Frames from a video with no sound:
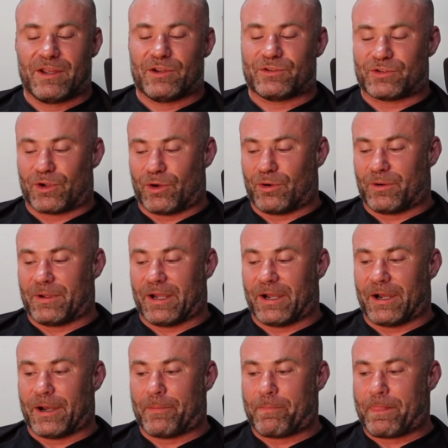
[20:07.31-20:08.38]
So,
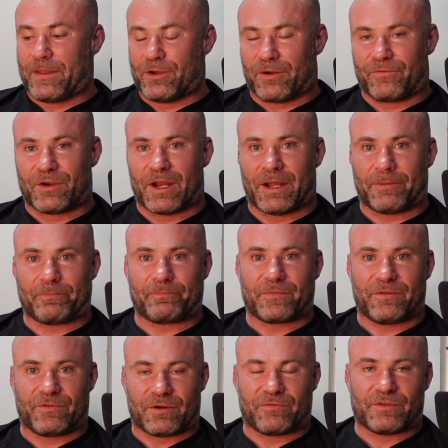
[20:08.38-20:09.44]
if you're a